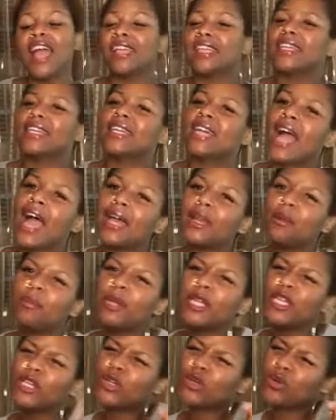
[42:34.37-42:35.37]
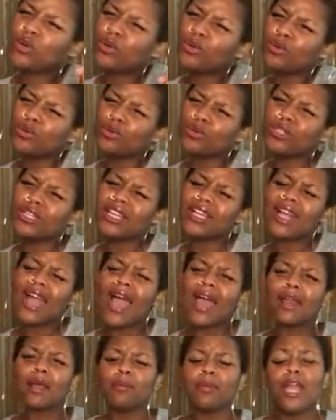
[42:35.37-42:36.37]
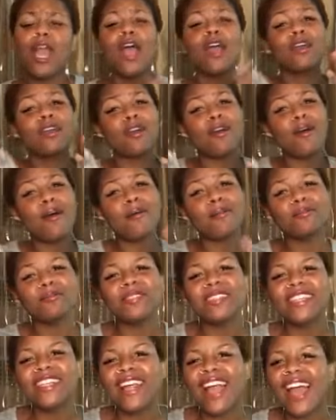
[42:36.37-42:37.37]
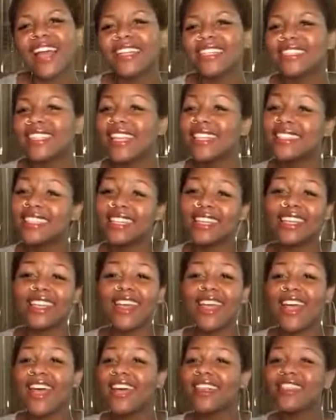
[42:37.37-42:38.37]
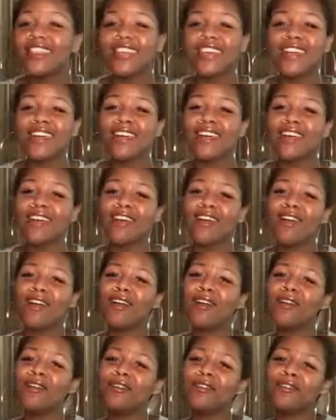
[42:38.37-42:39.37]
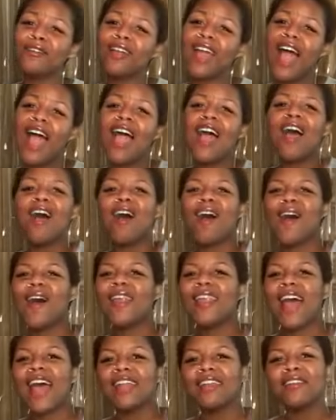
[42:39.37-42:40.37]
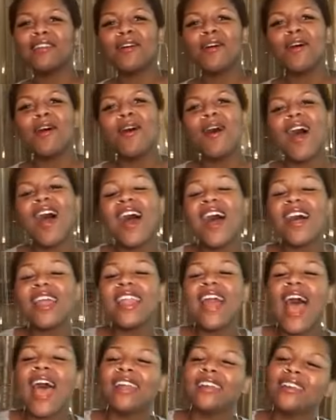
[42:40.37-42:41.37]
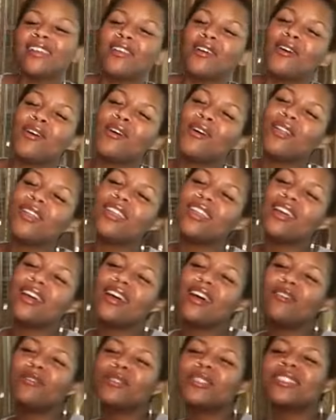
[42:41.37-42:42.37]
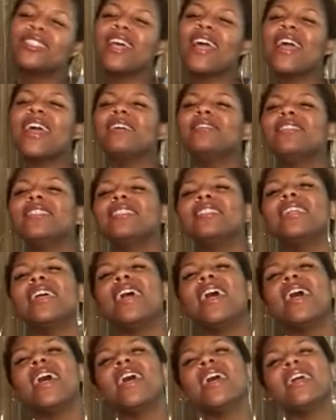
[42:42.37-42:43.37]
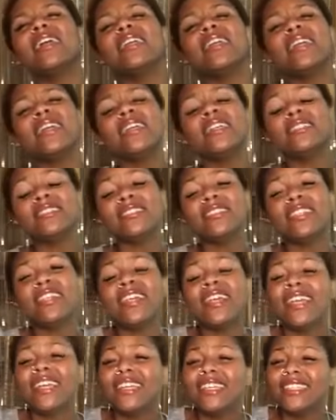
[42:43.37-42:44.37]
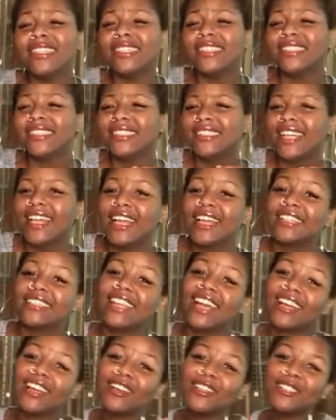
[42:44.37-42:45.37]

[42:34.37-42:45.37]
You gotta be cool, you gotta be calm, you gotta stay together. All I know, love will save the day. Y'all